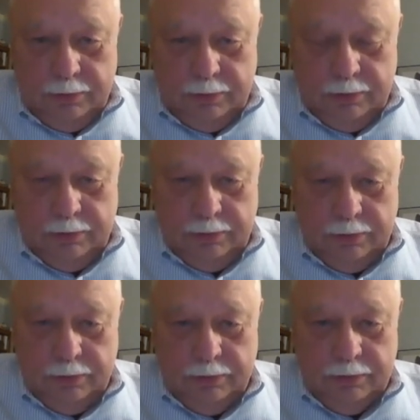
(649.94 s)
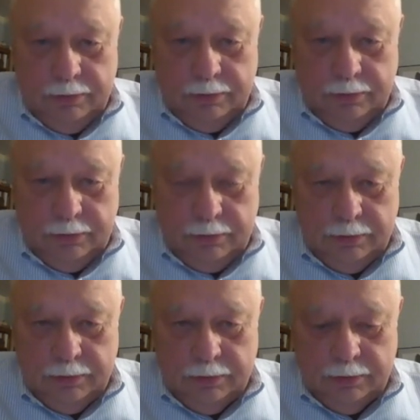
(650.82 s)

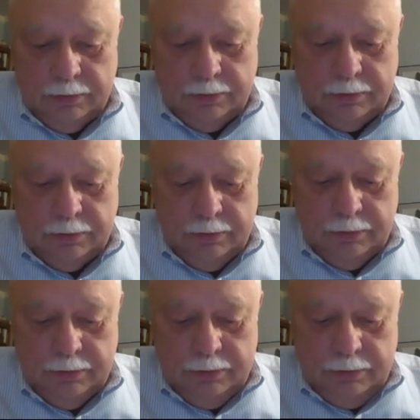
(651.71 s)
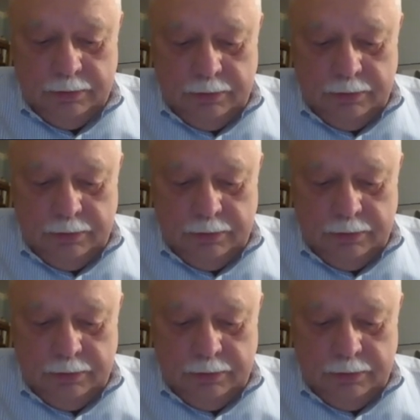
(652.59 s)
No words are spoken by the person on screen.